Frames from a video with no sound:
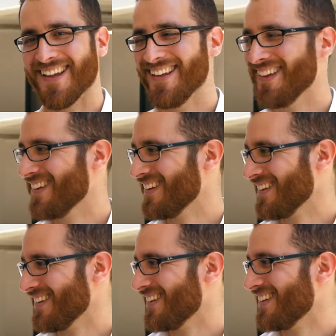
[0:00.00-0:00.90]

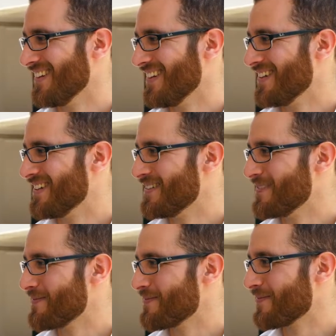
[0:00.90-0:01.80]

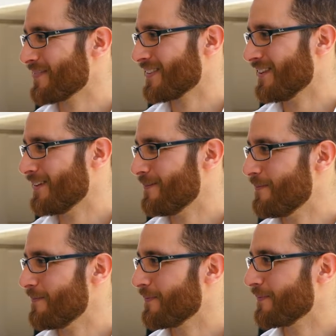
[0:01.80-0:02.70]

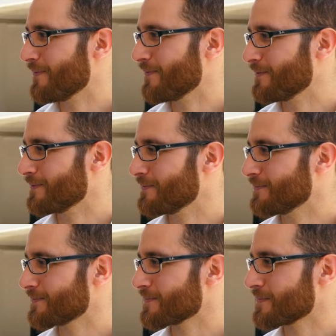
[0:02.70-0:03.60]

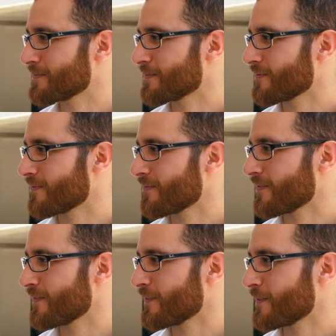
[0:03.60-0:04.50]

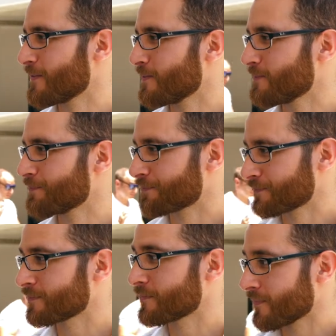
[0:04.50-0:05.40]

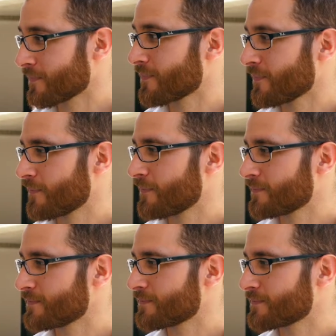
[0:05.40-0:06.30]

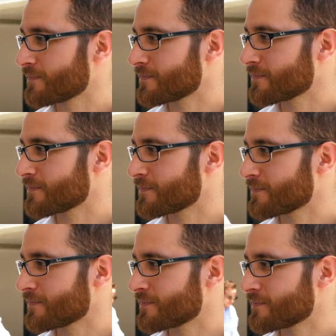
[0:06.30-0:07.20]

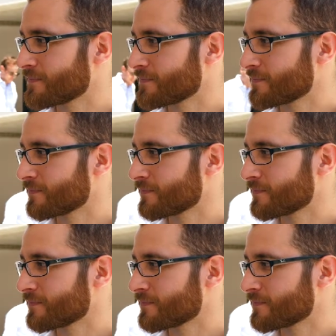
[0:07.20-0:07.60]
(silent)